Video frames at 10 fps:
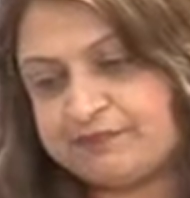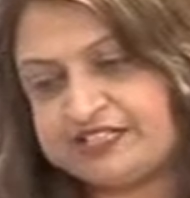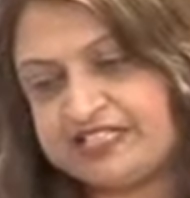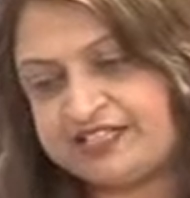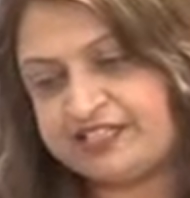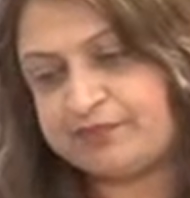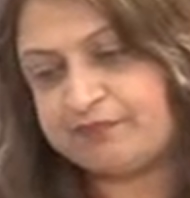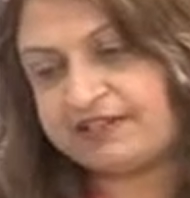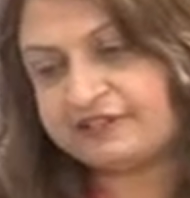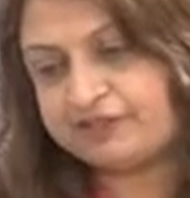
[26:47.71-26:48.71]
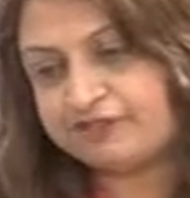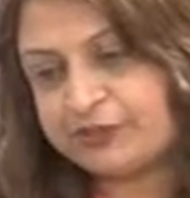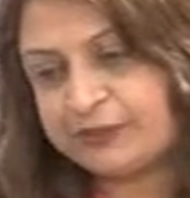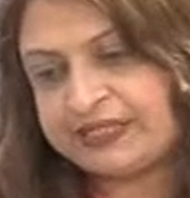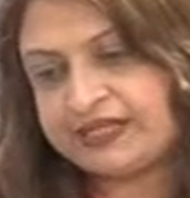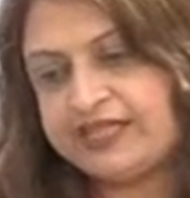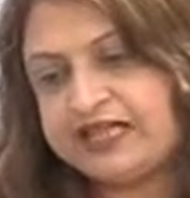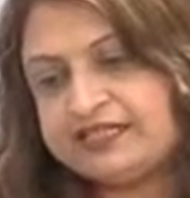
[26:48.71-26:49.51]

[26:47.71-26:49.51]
material by reviewing